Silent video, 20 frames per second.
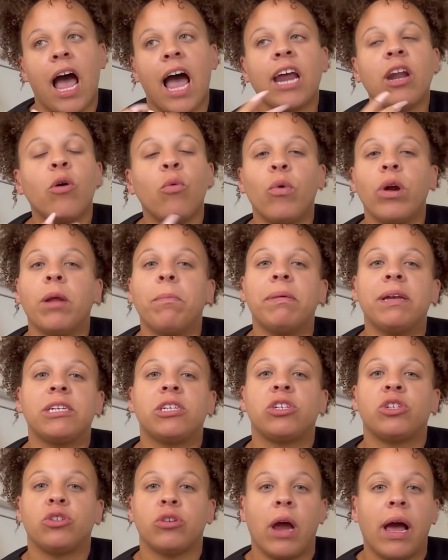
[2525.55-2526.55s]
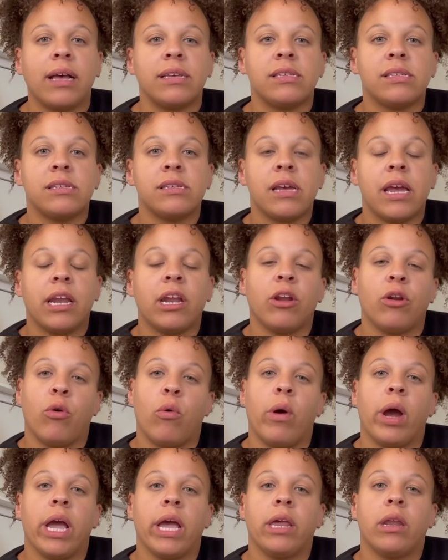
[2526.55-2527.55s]
I don't want to be stressed and
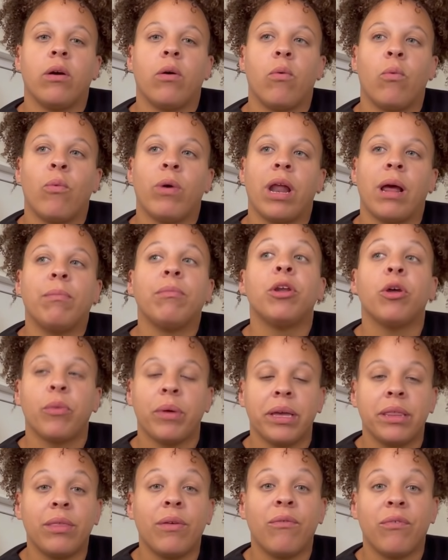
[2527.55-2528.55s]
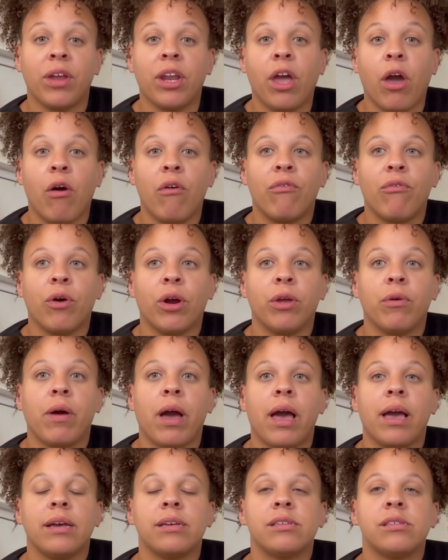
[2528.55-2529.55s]
annoyed when I'm doing the video for you
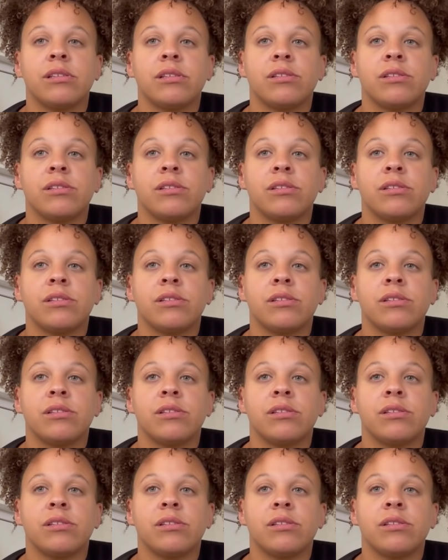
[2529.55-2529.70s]
guys.